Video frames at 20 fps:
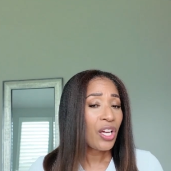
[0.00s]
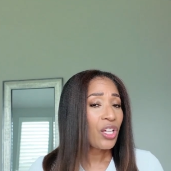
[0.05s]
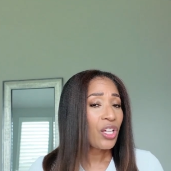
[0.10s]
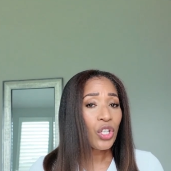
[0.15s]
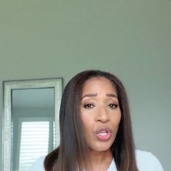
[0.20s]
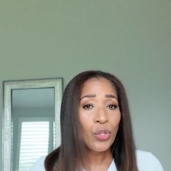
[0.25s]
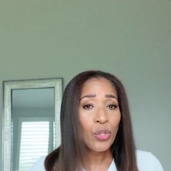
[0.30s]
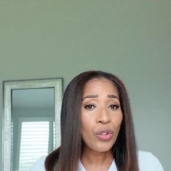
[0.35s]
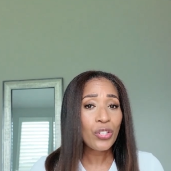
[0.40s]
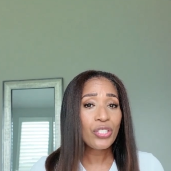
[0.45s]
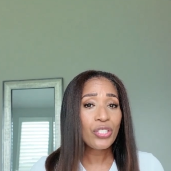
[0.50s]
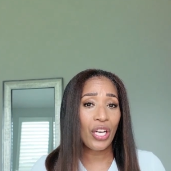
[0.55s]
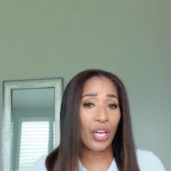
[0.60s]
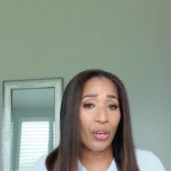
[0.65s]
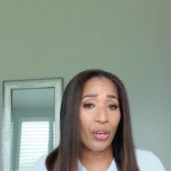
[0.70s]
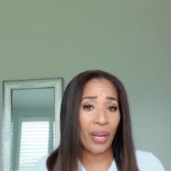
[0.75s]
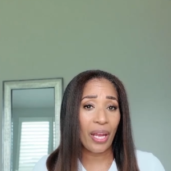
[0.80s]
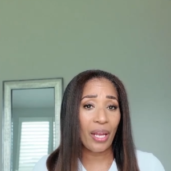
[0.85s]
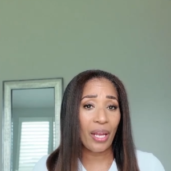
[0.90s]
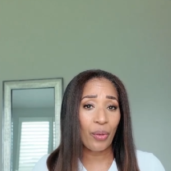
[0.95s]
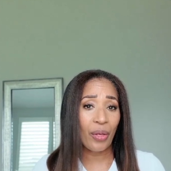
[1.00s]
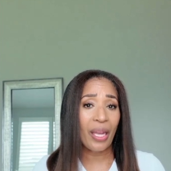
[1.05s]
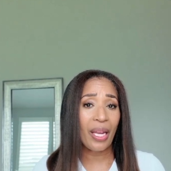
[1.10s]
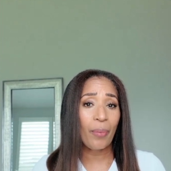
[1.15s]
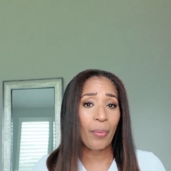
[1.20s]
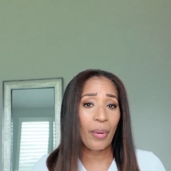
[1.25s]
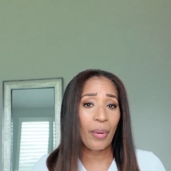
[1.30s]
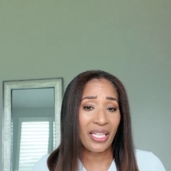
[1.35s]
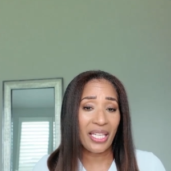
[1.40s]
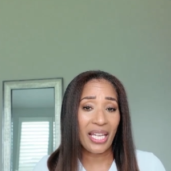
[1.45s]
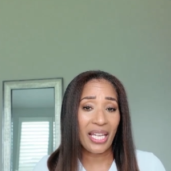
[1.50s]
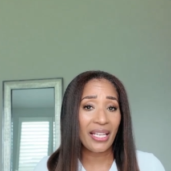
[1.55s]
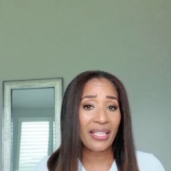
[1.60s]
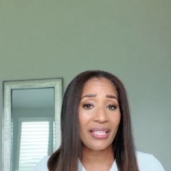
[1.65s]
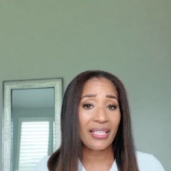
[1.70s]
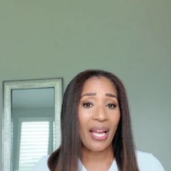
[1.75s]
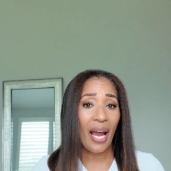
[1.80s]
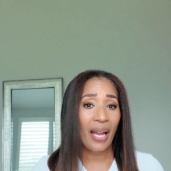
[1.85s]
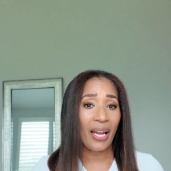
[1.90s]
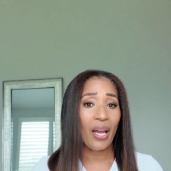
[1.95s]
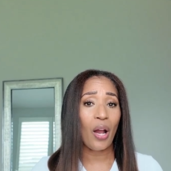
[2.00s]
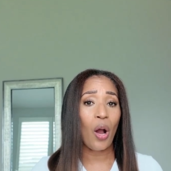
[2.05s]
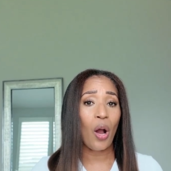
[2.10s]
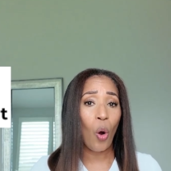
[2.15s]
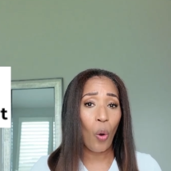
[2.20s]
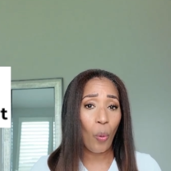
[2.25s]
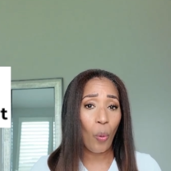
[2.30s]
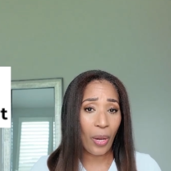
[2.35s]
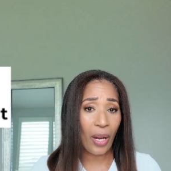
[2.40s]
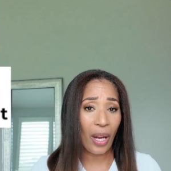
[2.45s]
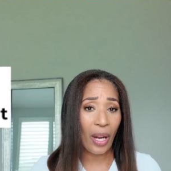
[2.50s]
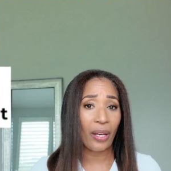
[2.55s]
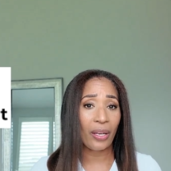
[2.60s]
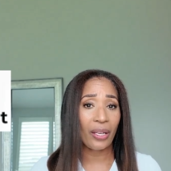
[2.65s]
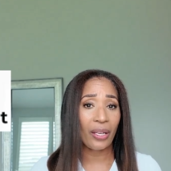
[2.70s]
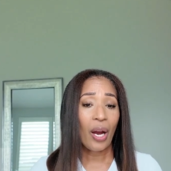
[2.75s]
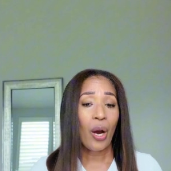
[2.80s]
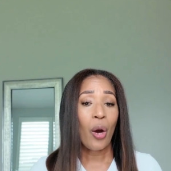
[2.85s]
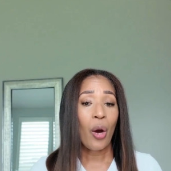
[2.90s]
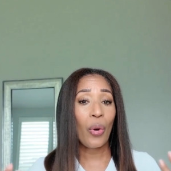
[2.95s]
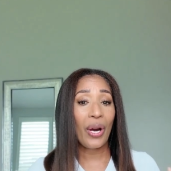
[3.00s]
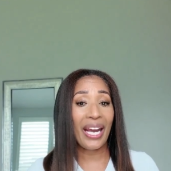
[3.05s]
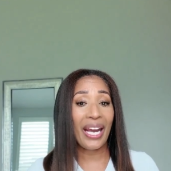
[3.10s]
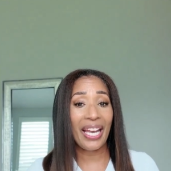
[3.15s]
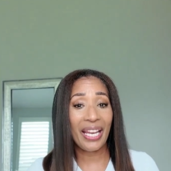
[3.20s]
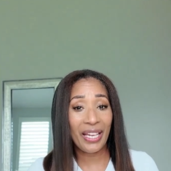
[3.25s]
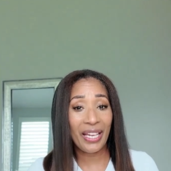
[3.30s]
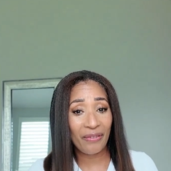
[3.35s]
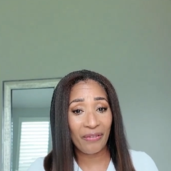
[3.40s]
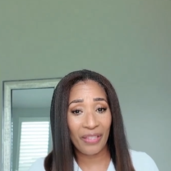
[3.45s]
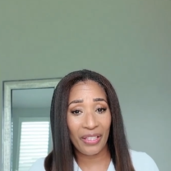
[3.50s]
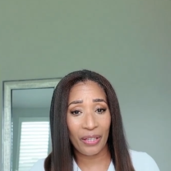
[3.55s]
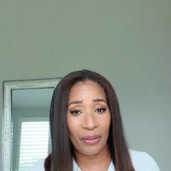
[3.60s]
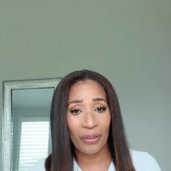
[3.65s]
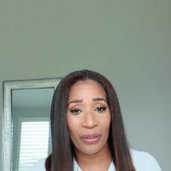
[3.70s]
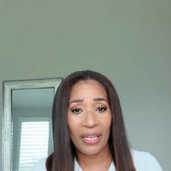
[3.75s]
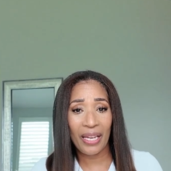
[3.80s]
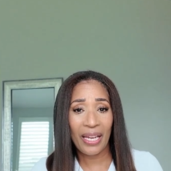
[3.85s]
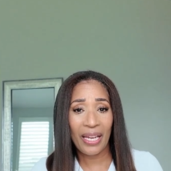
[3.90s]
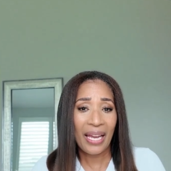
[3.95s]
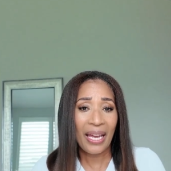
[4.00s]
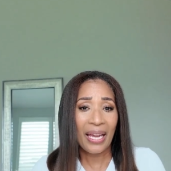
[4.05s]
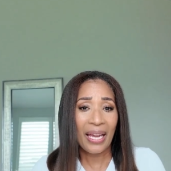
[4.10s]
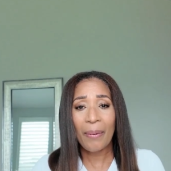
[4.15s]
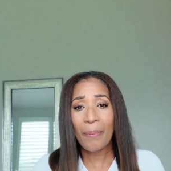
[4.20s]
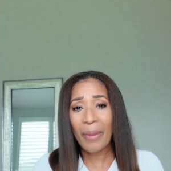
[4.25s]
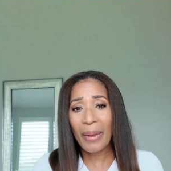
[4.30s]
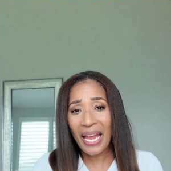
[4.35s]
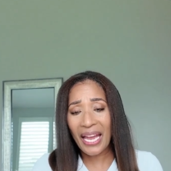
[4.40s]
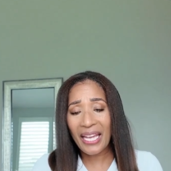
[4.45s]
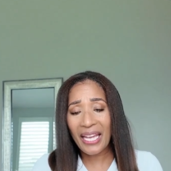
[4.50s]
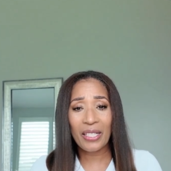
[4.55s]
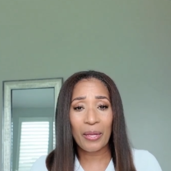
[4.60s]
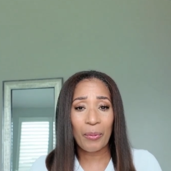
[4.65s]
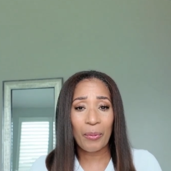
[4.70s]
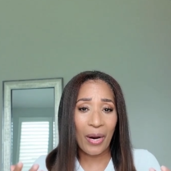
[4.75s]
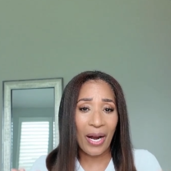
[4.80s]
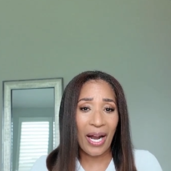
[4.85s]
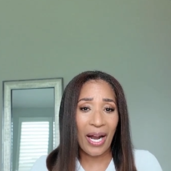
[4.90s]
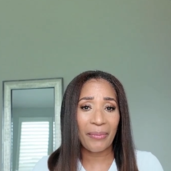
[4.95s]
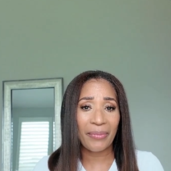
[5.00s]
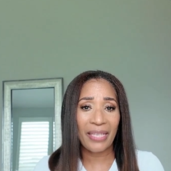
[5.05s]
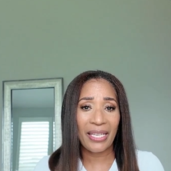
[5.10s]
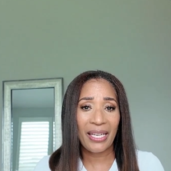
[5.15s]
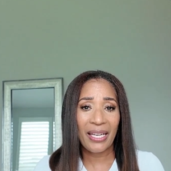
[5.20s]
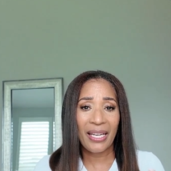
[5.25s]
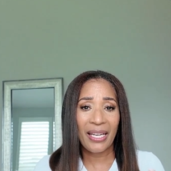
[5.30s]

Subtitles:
You can generate your image inside OpenArt or Higgsfield. Paste the prompt.